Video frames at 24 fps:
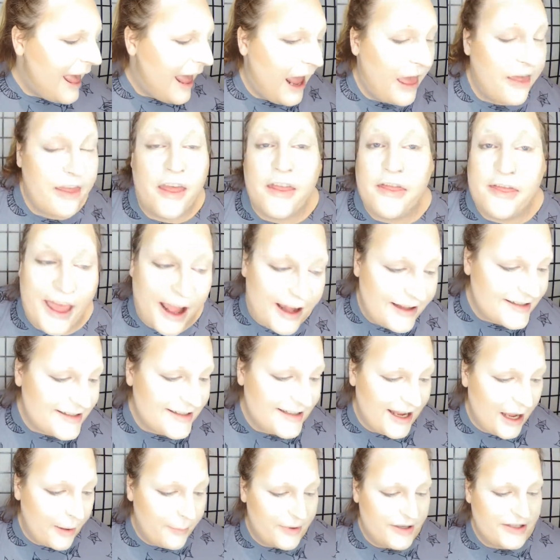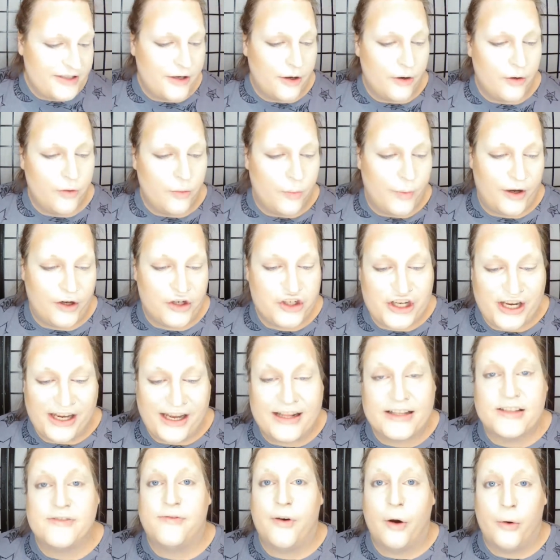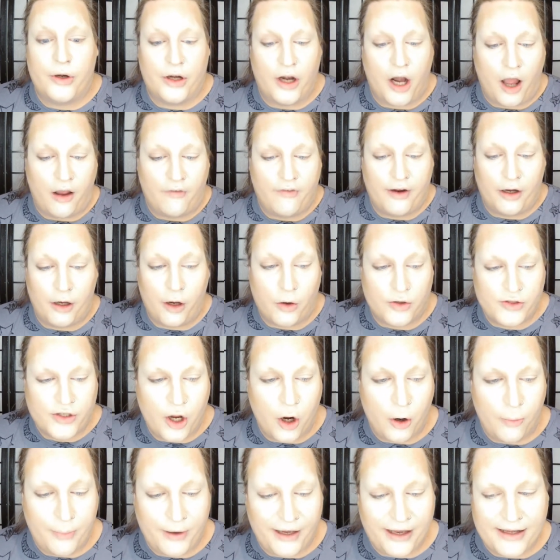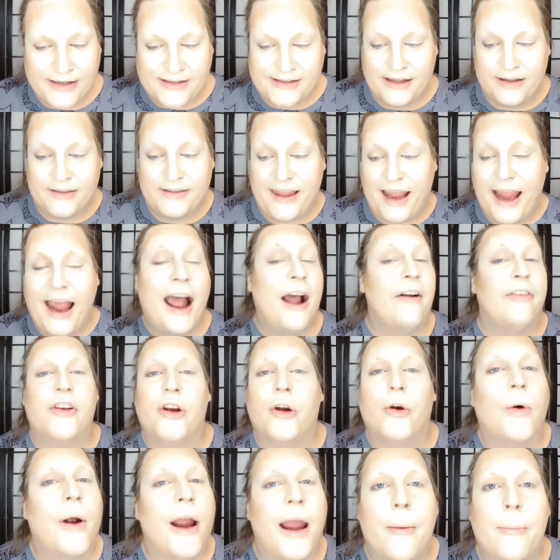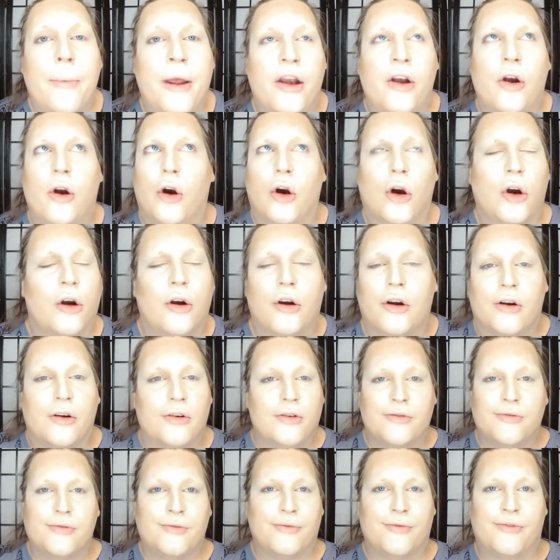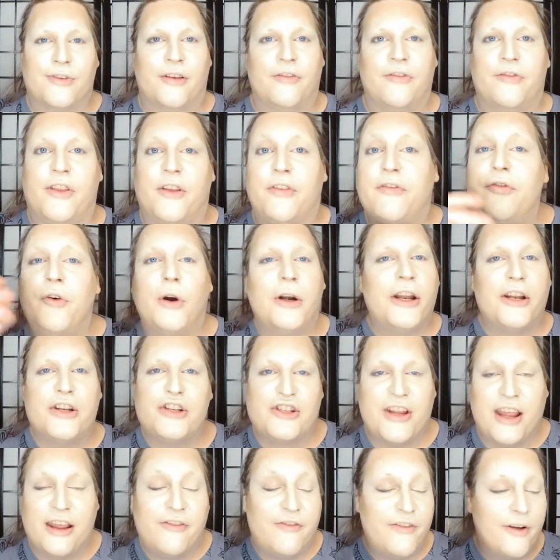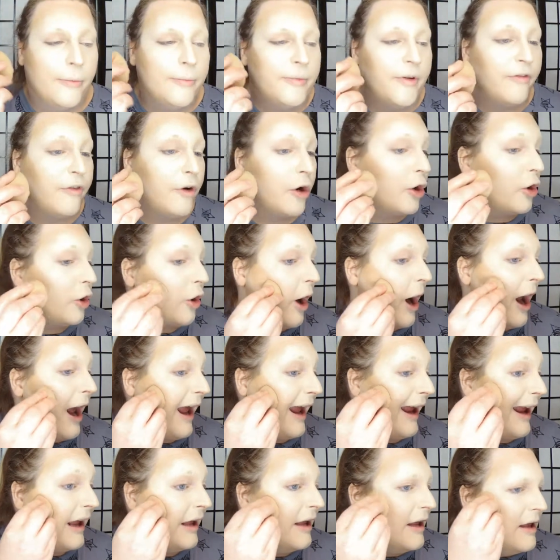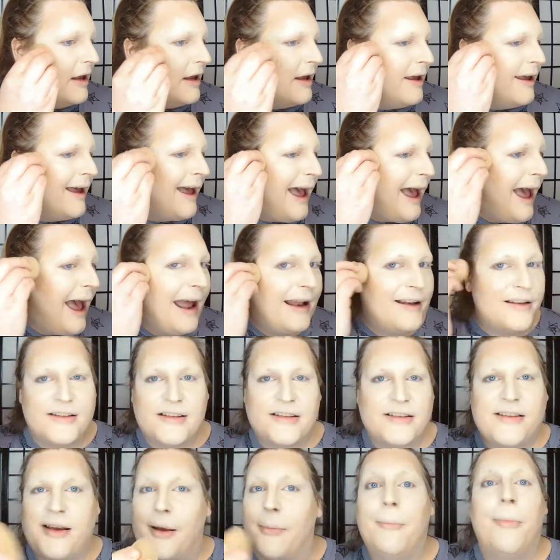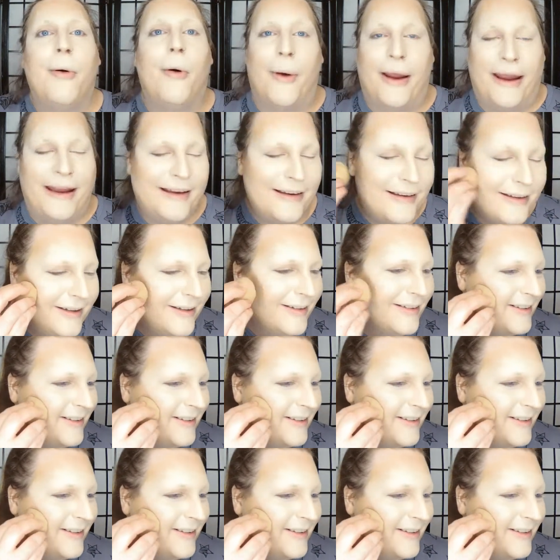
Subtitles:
And then that's the episode where she gets voted off and goes home. Because they have to cram in her, the footage they filmed of her crying at some point.